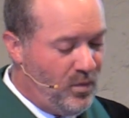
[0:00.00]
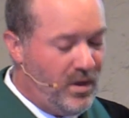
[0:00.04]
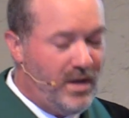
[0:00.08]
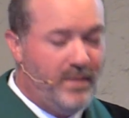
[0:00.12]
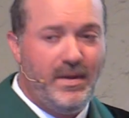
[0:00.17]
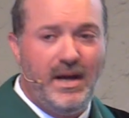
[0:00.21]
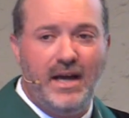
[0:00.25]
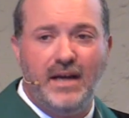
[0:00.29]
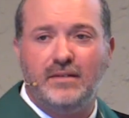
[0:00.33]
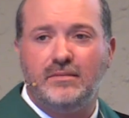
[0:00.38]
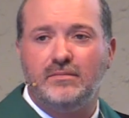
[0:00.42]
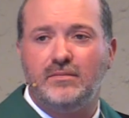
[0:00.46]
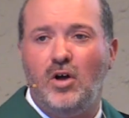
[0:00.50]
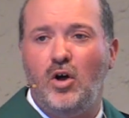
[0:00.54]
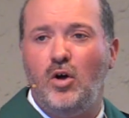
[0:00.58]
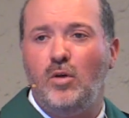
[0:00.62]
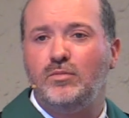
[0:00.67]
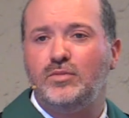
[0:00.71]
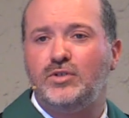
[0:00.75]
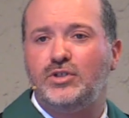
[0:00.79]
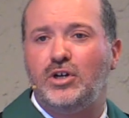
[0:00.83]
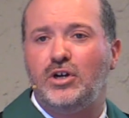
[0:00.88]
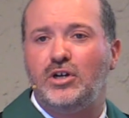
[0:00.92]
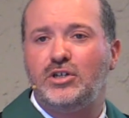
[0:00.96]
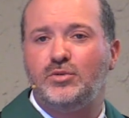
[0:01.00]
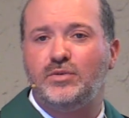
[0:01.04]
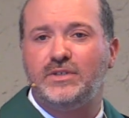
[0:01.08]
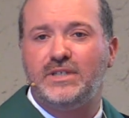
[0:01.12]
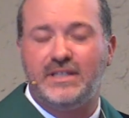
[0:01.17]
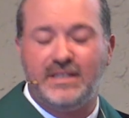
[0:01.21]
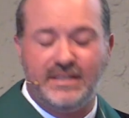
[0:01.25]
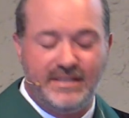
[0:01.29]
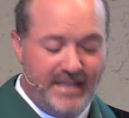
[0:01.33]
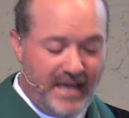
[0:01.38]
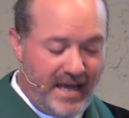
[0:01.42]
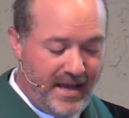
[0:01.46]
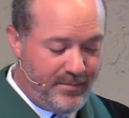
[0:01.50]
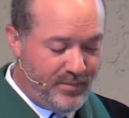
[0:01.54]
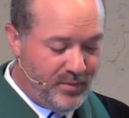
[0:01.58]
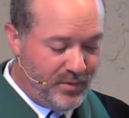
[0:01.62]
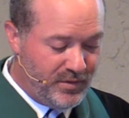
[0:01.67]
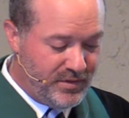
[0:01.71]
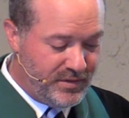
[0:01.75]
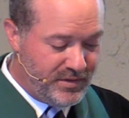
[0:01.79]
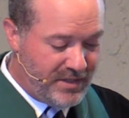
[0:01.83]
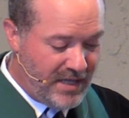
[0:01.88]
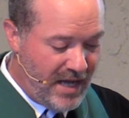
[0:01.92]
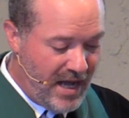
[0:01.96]
While my home church was a
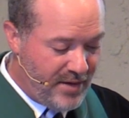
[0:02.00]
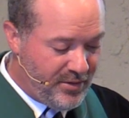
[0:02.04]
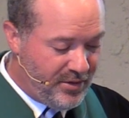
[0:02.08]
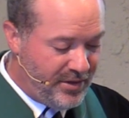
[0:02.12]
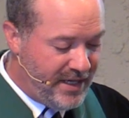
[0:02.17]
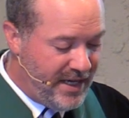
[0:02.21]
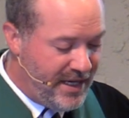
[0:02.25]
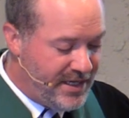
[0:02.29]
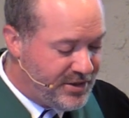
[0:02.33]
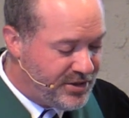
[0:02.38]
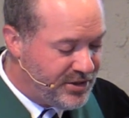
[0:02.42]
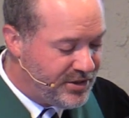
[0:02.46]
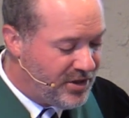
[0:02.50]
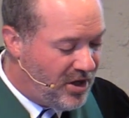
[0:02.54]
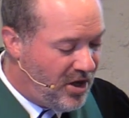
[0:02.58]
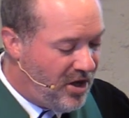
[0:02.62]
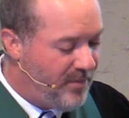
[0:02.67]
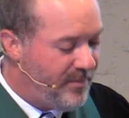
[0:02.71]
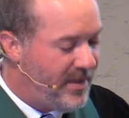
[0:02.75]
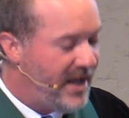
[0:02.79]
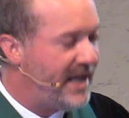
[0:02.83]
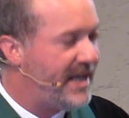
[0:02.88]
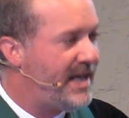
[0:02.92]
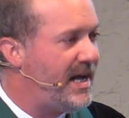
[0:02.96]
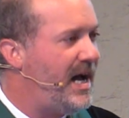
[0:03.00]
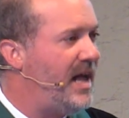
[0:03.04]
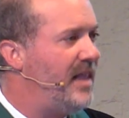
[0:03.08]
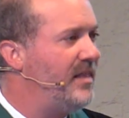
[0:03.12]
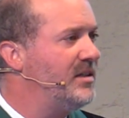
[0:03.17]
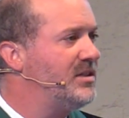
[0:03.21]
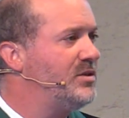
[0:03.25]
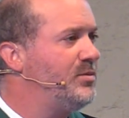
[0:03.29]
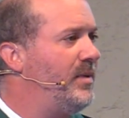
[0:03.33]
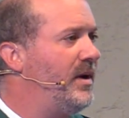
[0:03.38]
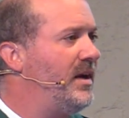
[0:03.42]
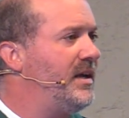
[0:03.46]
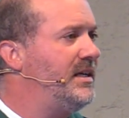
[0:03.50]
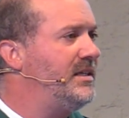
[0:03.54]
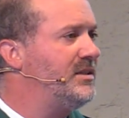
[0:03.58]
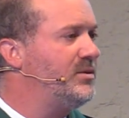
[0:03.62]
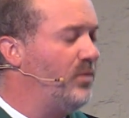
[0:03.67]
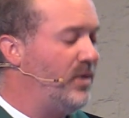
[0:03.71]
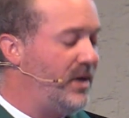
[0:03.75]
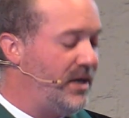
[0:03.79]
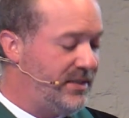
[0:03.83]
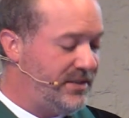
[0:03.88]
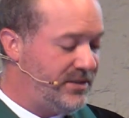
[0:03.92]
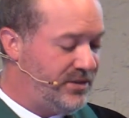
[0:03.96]
disciples congregation, all my college
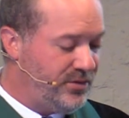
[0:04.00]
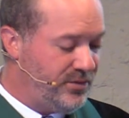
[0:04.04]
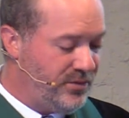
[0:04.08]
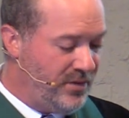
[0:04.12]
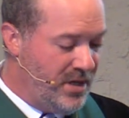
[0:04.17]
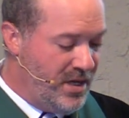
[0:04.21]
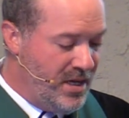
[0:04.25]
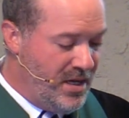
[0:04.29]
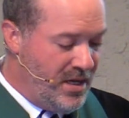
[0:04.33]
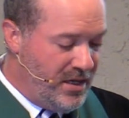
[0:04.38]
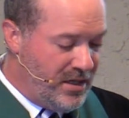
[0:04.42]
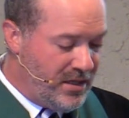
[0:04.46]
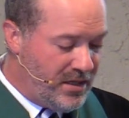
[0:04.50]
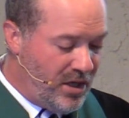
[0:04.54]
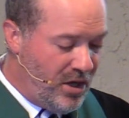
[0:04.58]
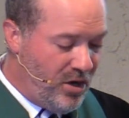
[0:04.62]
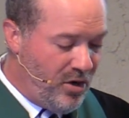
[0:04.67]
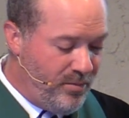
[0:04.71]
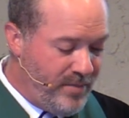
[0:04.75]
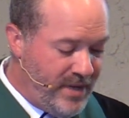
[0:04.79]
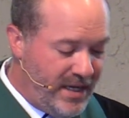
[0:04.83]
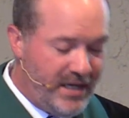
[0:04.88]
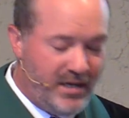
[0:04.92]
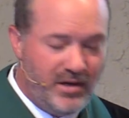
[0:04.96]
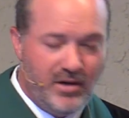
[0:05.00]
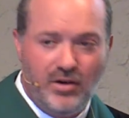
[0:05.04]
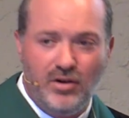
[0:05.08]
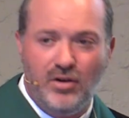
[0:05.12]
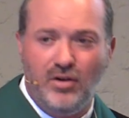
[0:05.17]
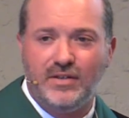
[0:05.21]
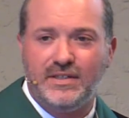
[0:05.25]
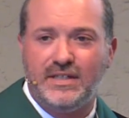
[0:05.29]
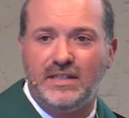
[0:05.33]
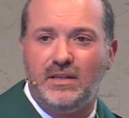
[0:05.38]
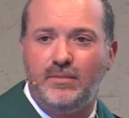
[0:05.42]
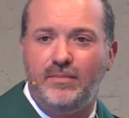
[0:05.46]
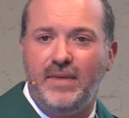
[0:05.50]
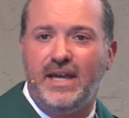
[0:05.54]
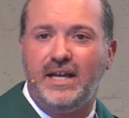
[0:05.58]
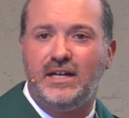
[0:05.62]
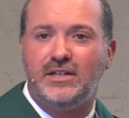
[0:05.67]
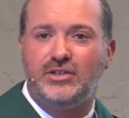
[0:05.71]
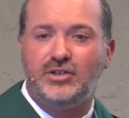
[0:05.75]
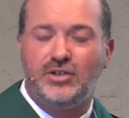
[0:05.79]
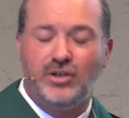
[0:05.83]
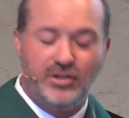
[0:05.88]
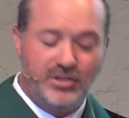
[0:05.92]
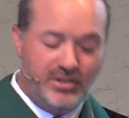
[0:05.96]
buddies wanted to go meet girls at the
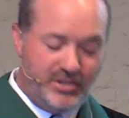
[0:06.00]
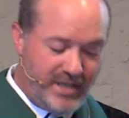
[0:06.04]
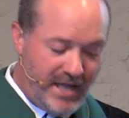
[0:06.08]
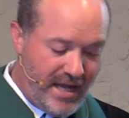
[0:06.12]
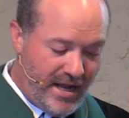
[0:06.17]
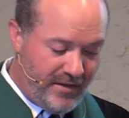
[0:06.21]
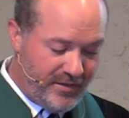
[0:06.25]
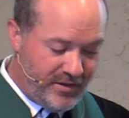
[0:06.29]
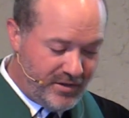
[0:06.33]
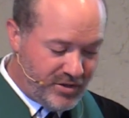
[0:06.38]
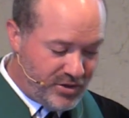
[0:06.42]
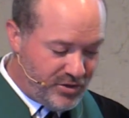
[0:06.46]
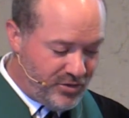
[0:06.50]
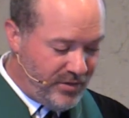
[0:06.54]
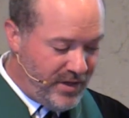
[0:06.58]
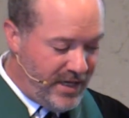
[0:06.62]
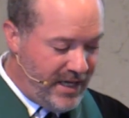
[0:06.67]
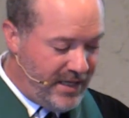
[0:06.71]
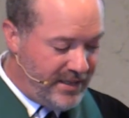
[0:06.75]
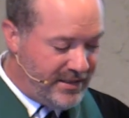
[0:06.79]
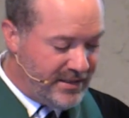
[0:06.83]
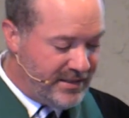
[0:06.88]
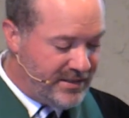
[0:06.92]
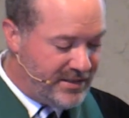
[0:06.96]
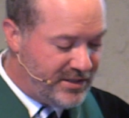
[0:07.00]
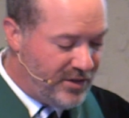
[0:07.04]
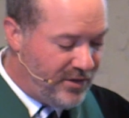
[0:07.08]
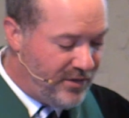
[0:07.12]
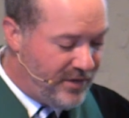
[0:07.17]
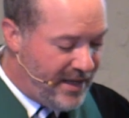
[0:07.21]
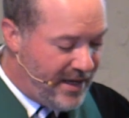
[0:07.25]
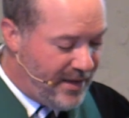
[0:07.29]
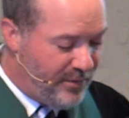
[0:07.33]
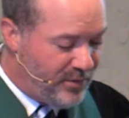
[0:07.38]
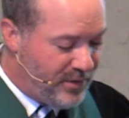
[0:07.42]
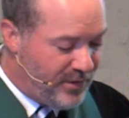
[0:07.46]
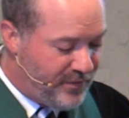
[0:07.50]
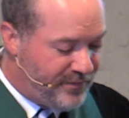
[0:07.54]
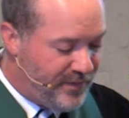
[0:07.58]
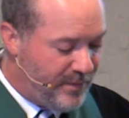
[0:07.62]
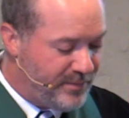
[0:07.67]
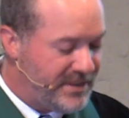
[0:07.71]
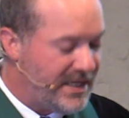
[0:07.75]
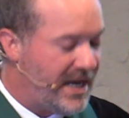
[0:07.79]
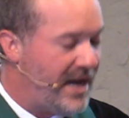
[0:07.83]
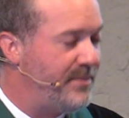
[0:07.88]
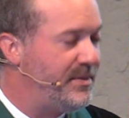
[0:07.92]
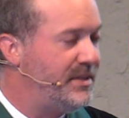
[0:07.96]
megachurch down the street, and so they would
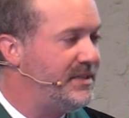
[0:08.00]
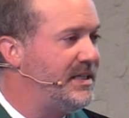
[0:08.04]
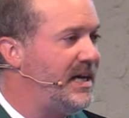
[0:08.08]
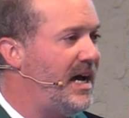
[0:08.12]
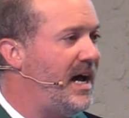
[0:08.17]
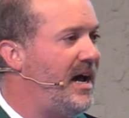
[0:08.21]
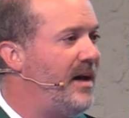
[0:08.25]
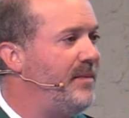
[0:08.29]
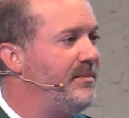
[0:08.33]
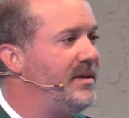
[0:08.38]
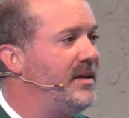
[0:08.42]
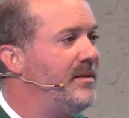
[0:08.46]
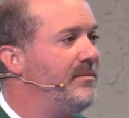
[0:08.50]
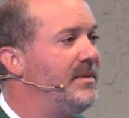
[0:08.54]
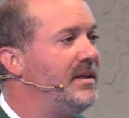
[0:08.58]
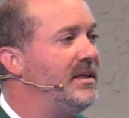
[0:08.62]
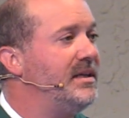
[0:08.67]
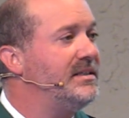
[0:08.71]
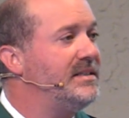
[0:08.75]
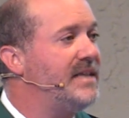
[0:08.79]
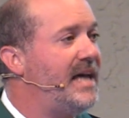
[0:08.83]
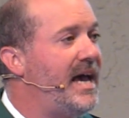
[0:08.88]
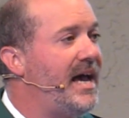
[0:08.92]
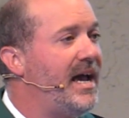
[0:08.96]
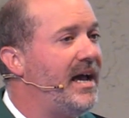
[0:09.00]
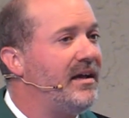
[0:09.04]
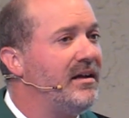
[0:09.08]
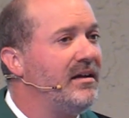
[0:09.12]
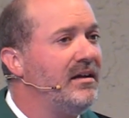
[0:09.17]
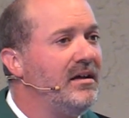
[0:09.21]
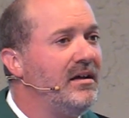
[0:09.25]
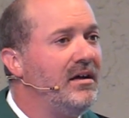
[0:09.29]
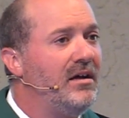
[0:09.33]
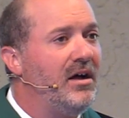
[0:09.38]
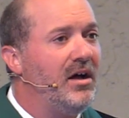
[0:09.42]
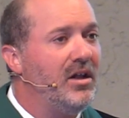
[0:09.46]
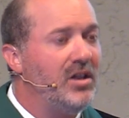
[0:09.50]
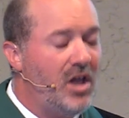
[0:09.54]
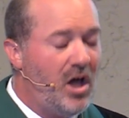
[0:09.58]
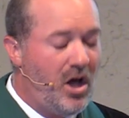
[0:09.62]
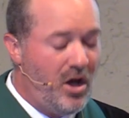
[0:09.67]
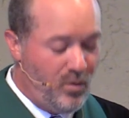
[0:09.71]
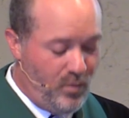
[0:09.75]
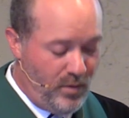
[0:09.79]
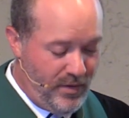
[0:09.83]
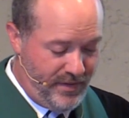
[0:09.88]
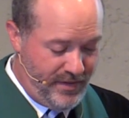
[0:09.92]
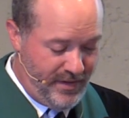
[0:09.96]
from time to time get me to tag
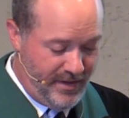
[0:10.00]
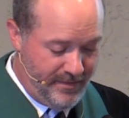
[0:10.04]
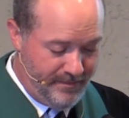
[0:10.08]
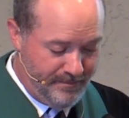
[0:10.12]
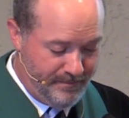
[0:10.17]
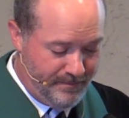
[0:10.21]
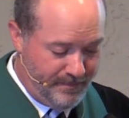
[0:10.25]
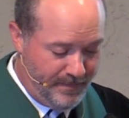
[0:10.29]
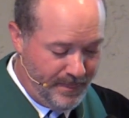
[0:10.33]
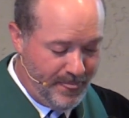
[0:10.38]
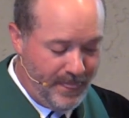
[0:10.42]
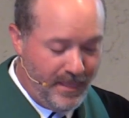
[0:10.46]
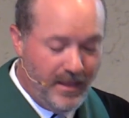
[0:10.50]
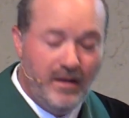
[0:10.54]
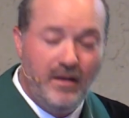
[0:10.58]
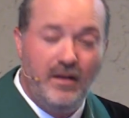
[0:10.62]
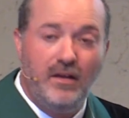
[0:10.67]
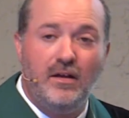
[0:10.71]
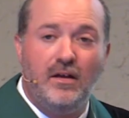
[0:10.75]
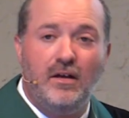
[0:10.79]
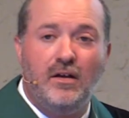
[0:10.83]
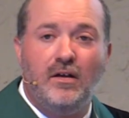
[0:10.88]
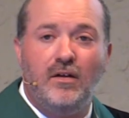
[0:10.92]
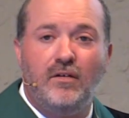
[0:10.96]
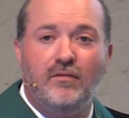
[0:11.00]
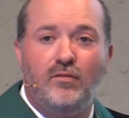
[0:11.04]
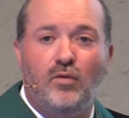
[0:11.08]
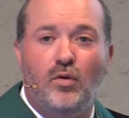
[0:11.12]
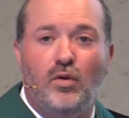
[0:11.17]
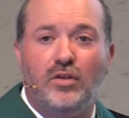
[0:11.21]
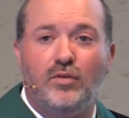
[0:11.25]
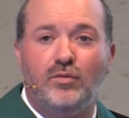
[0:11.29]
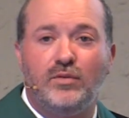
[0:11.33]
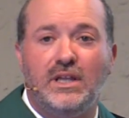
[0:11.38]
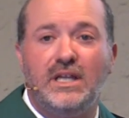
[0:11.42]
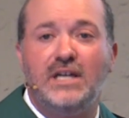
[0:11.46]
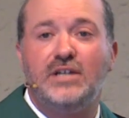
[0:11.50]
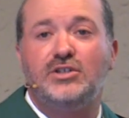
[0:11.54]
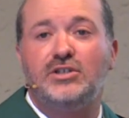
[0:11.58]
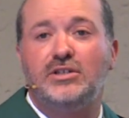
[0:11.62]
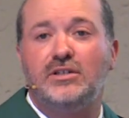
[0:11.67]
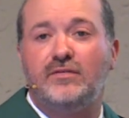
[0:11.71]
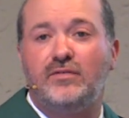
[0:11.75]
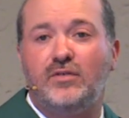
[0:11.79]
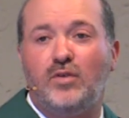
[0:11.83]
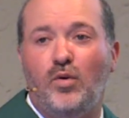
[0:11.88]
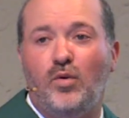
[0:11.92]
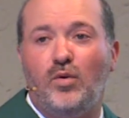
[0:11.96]
along with them. For the
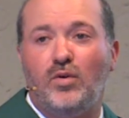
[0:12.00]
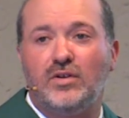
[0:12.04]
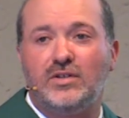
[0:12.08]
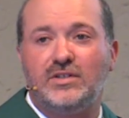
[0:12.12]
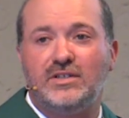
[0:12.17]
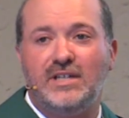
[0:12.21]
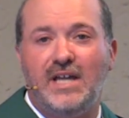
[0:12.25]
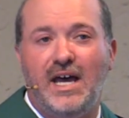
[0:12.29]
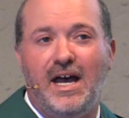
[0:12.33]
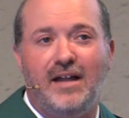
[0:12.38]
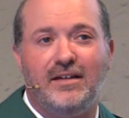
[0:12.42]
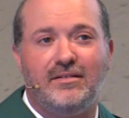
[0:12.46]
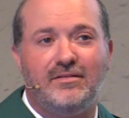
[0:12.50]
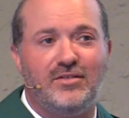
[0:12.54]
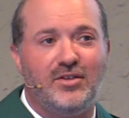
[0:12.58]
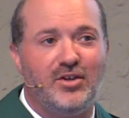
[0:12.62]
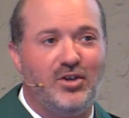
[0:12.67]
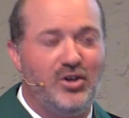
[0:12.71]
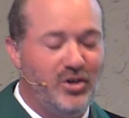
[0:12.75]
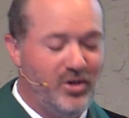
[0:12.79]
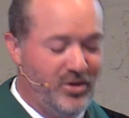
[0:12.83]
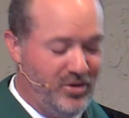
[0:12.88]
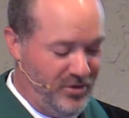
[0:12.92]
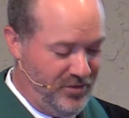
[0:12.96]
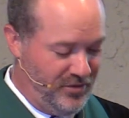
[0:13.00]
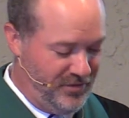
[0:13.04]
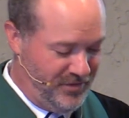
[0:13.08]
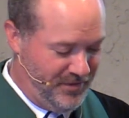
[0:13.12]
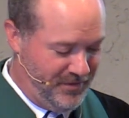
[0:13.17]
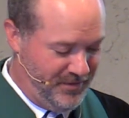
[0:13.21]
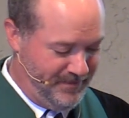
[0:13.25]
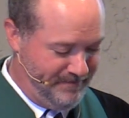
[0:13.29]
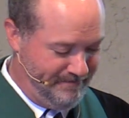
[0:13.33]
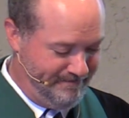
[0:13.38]
religion, of course, not the girls.